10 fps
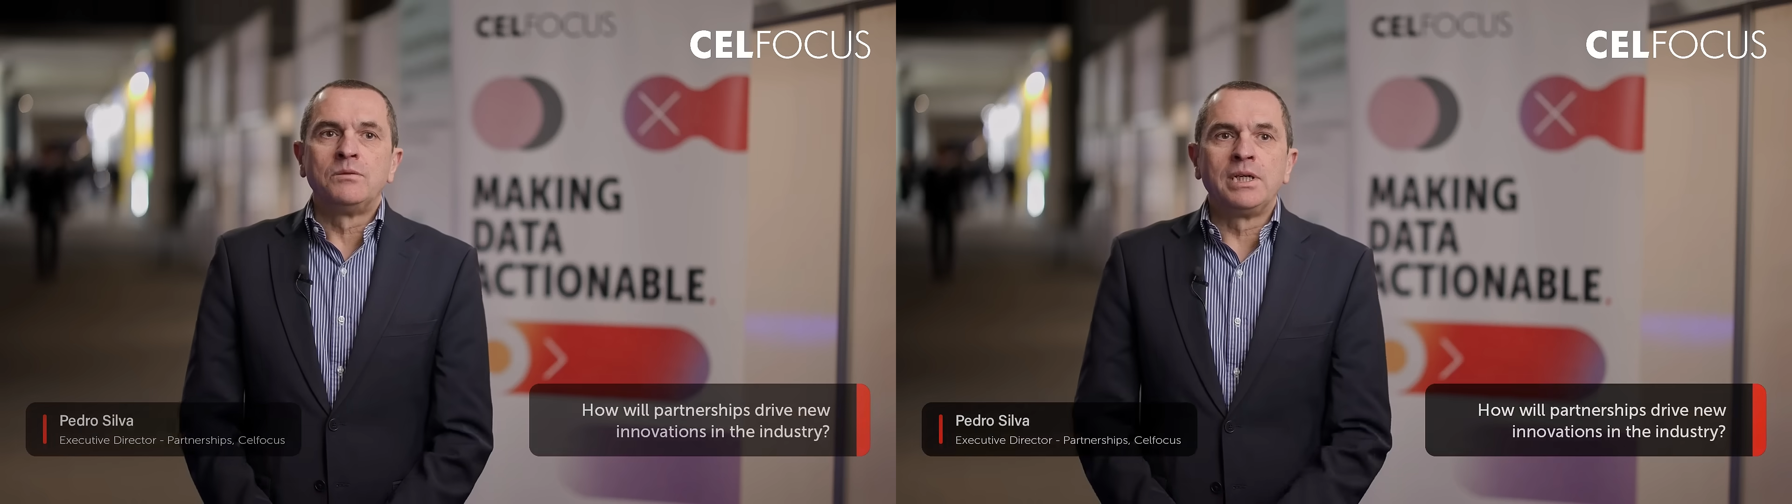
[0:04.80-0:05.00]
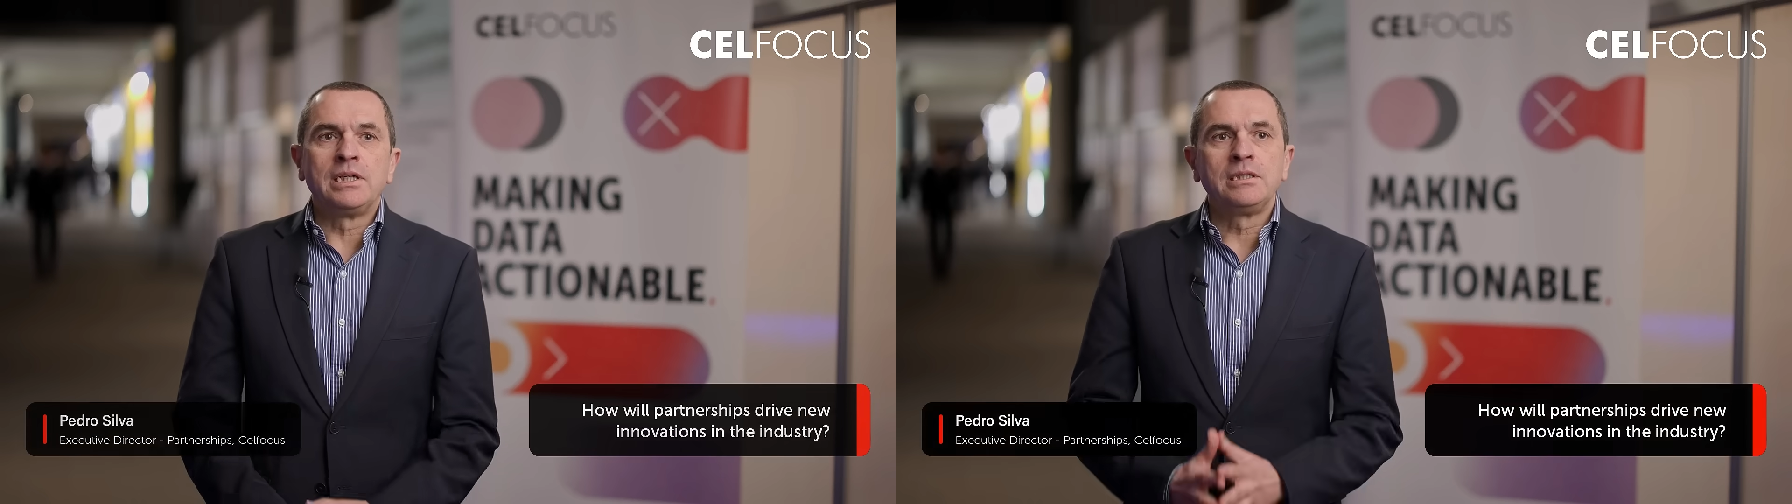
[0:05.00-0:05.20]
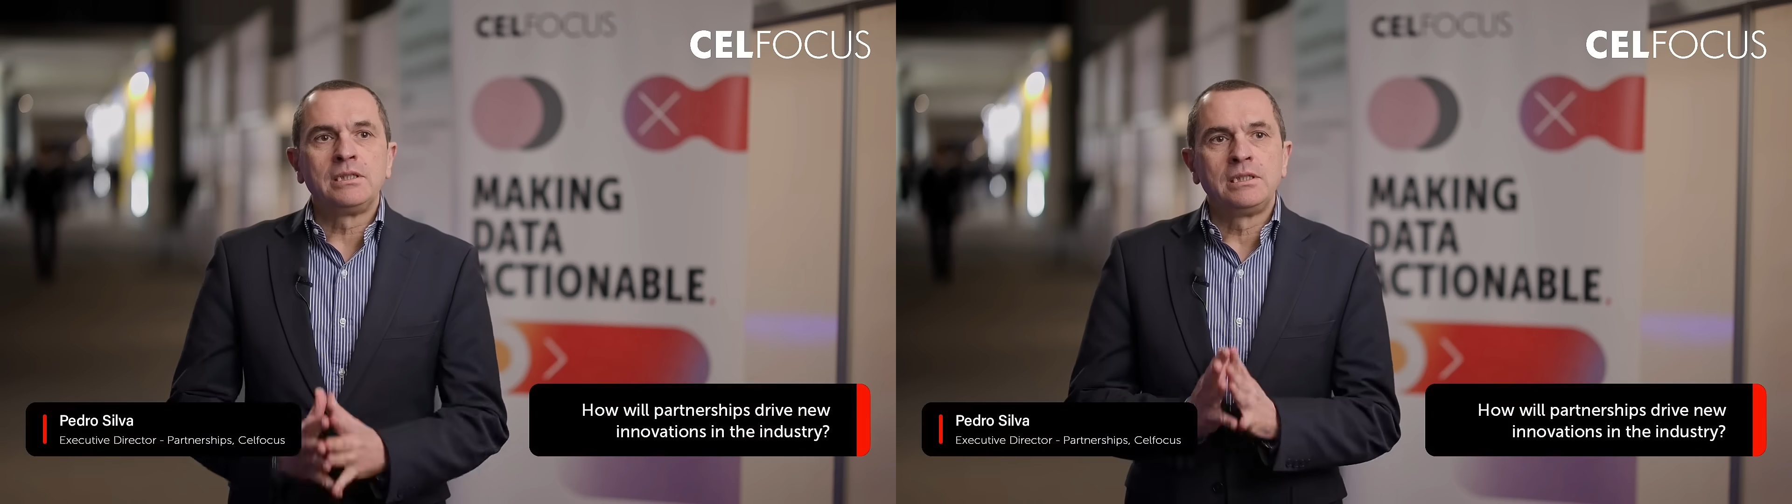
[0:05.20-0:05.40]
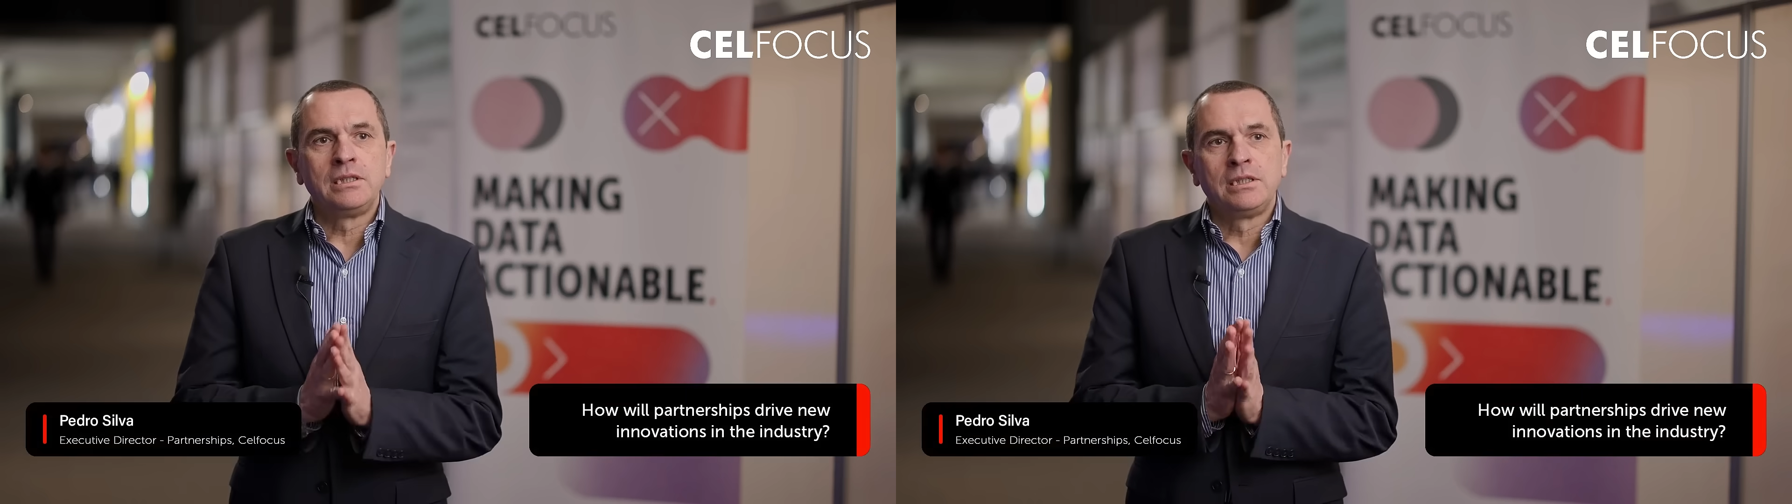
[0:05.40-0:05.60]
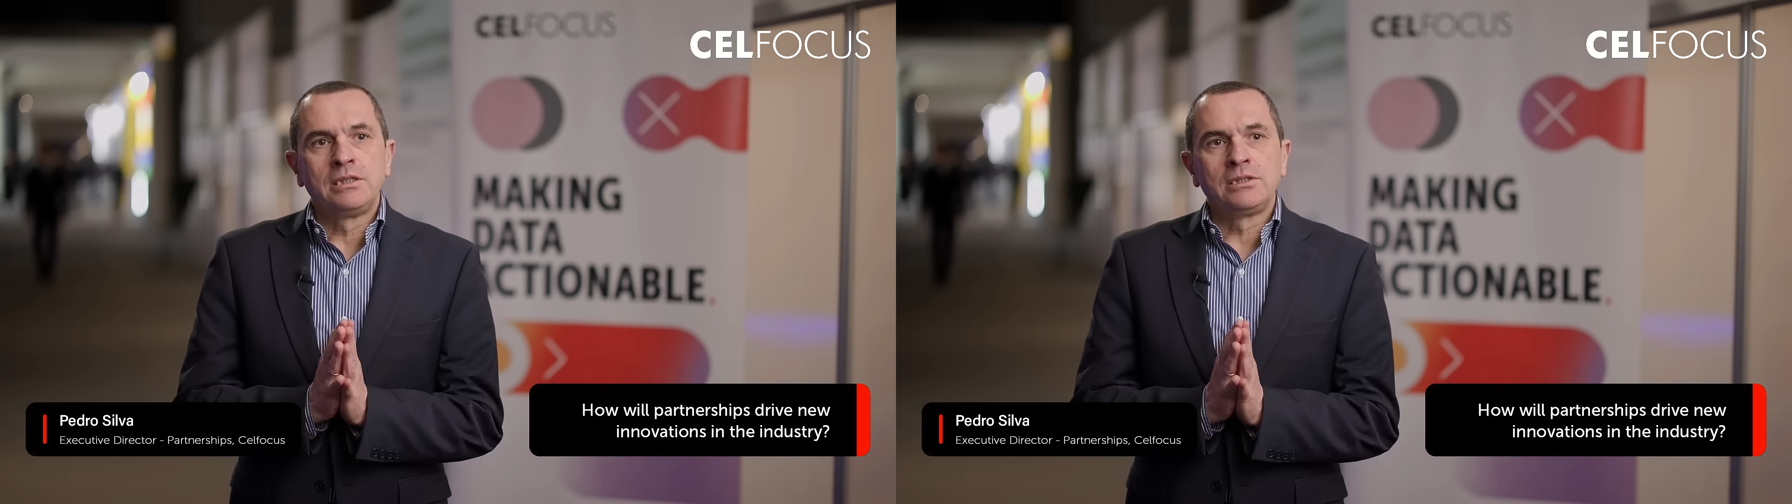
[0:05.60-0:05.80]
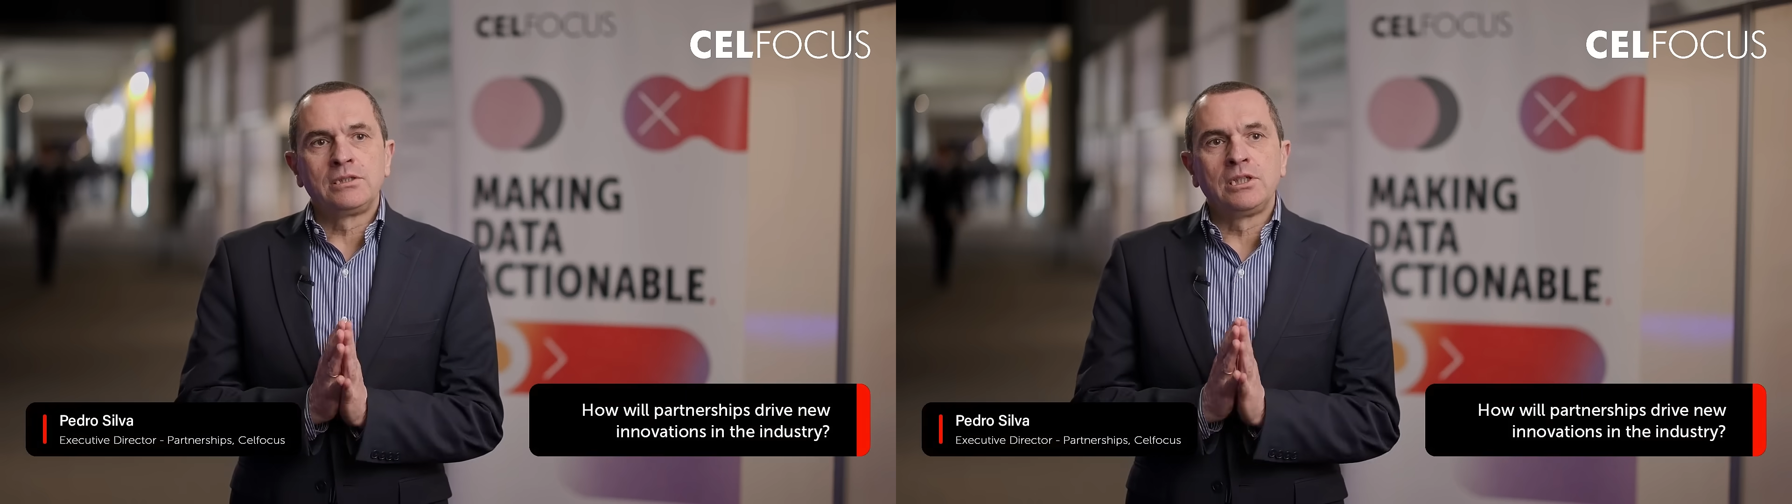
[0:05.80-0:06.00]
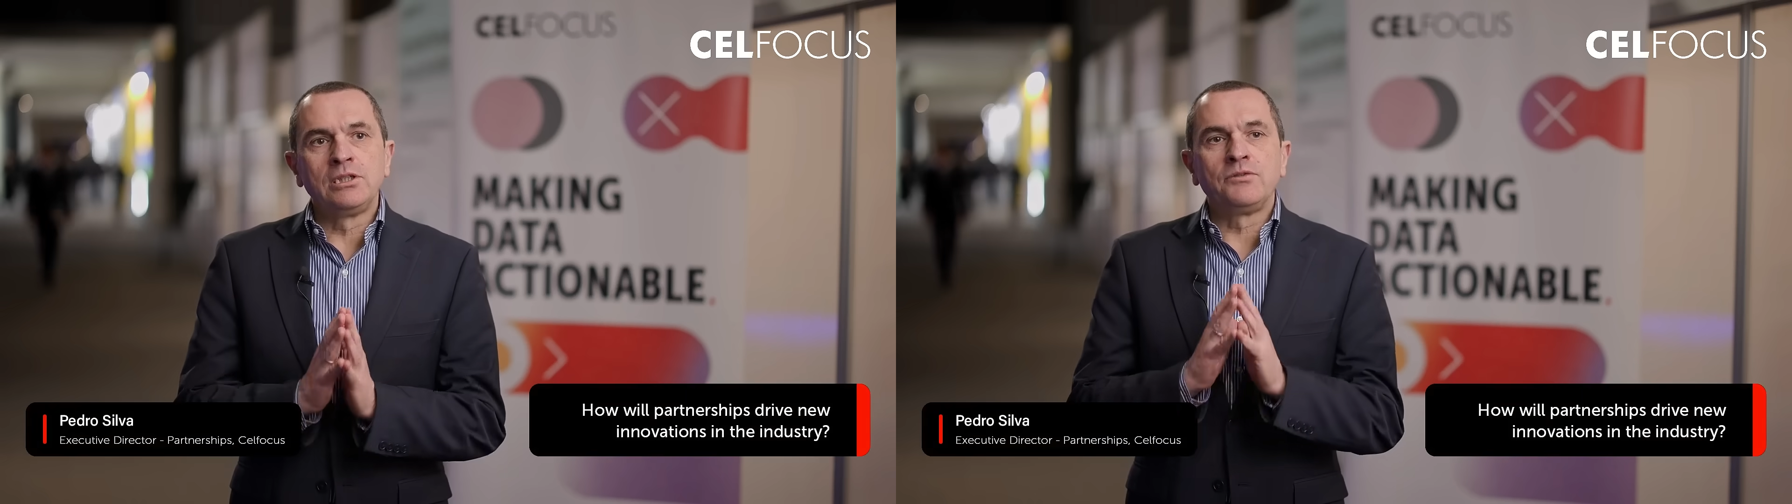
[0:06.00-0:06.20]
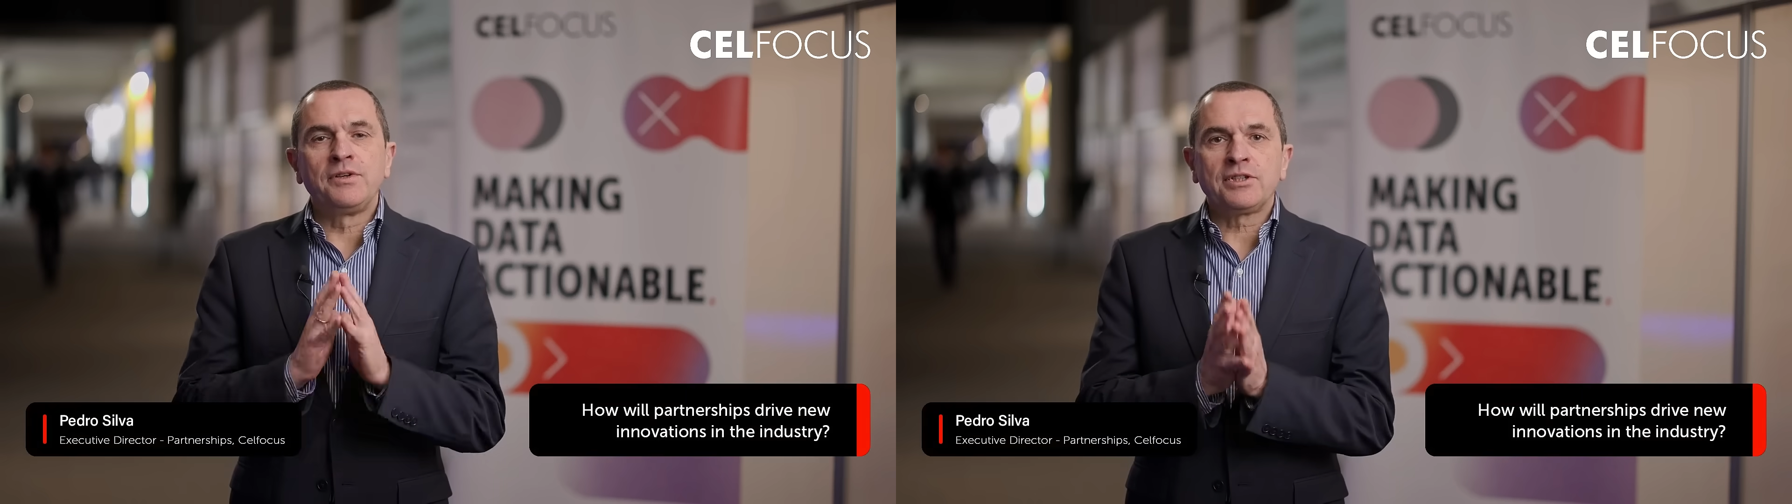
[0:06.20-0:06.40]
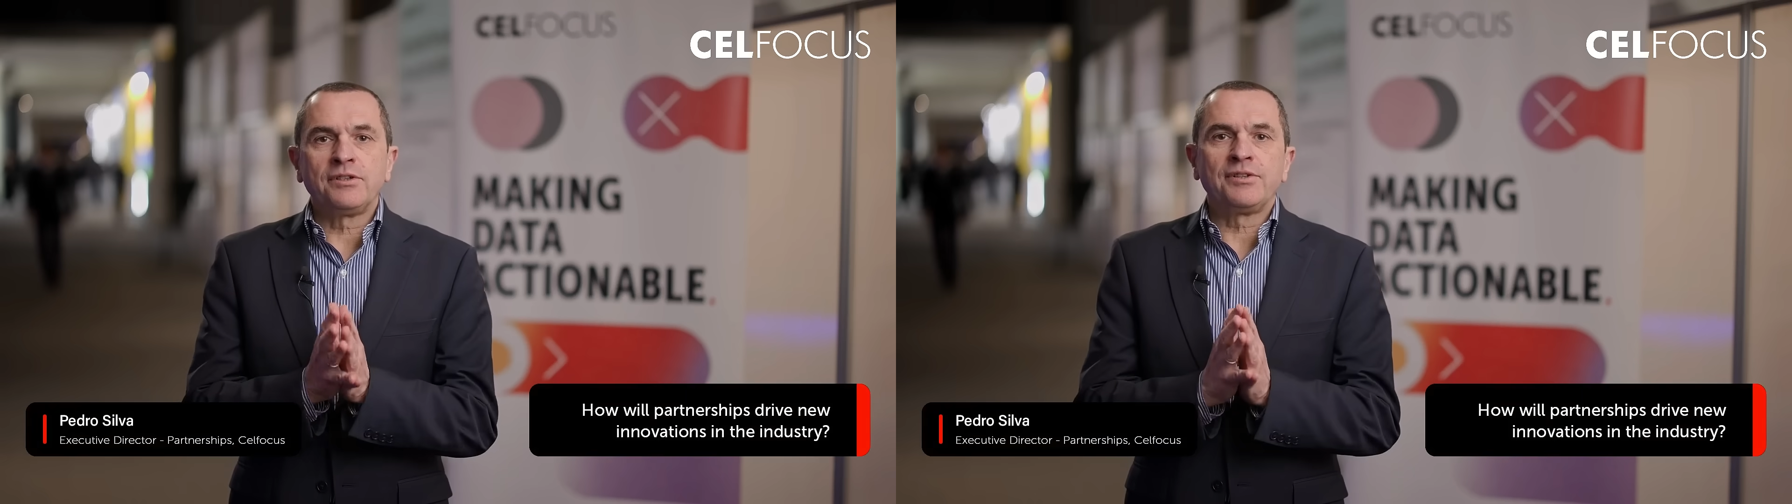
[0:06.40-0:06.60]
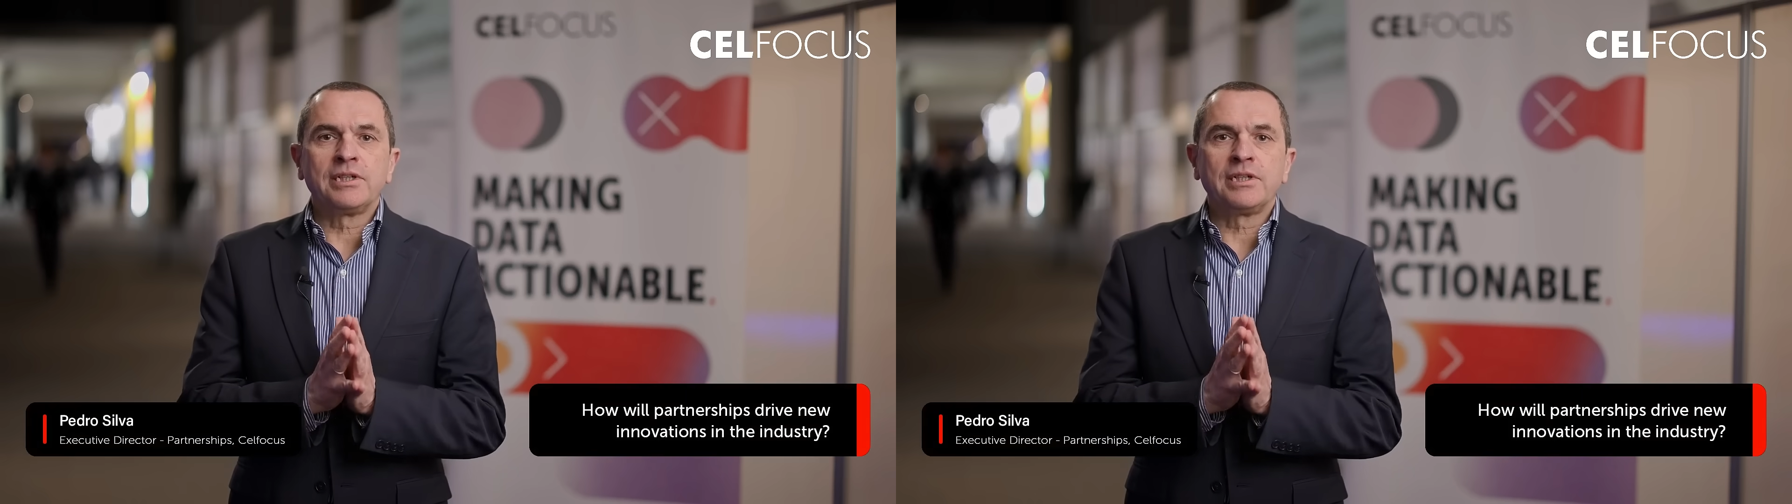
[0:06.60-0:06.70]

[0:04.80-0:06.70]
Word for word: Well, the innovations